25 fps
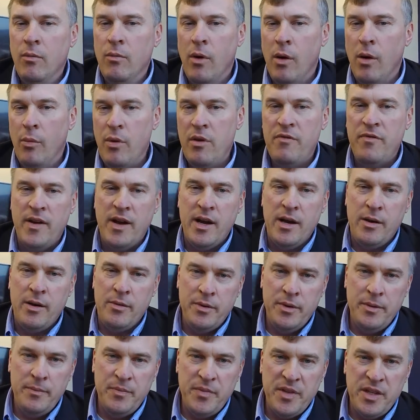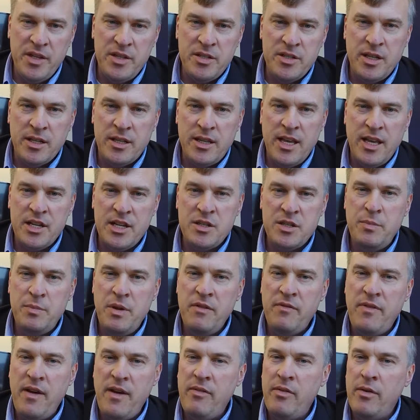What we found is that the
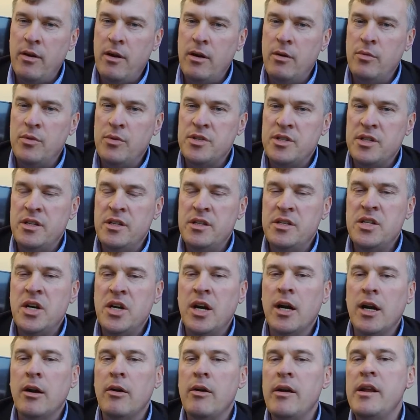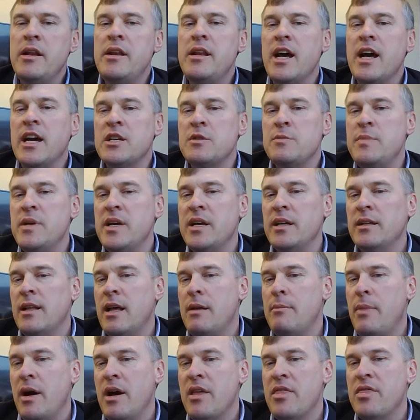S&P 500 was an entire index being
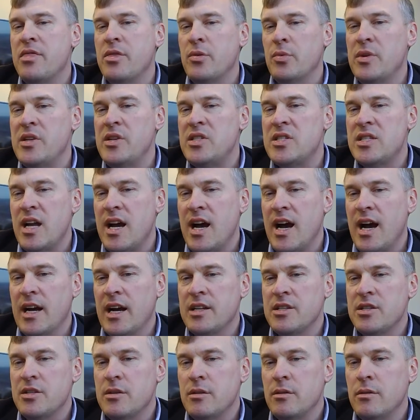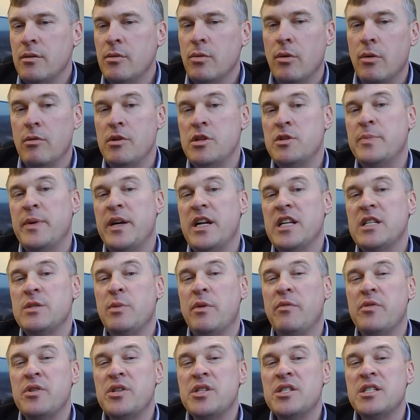led by 3 stocks, who were
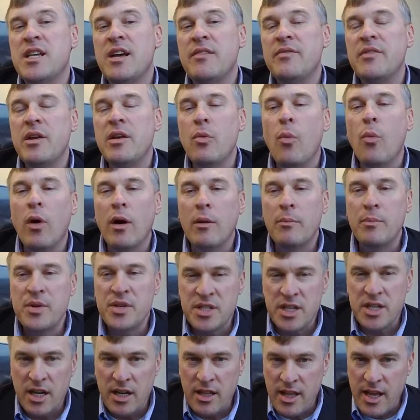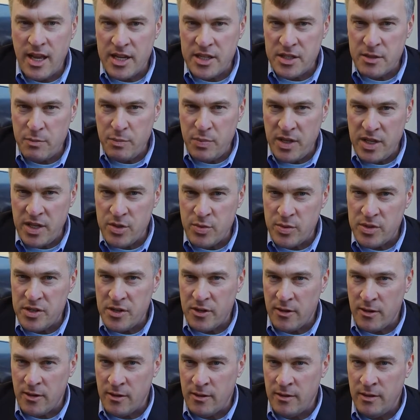responsible for 71% of the S&P's
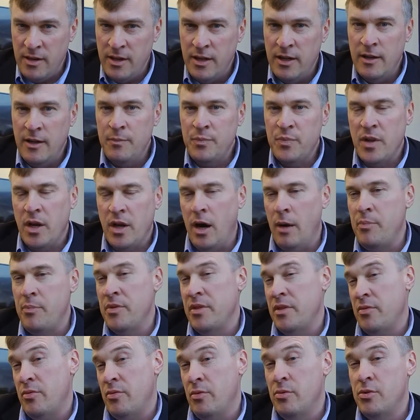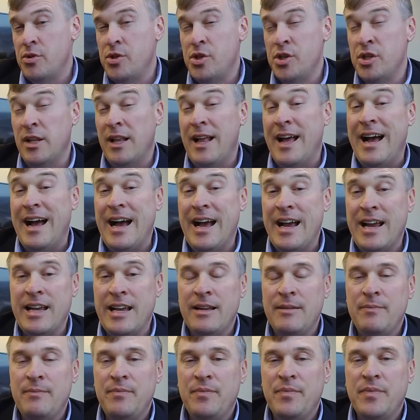return up and through
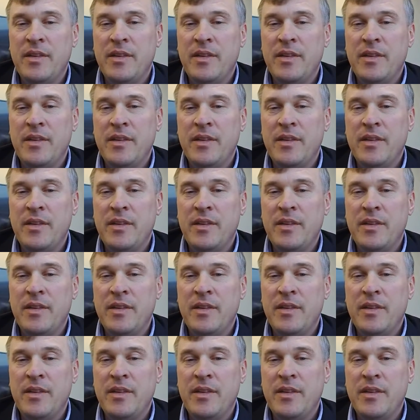July.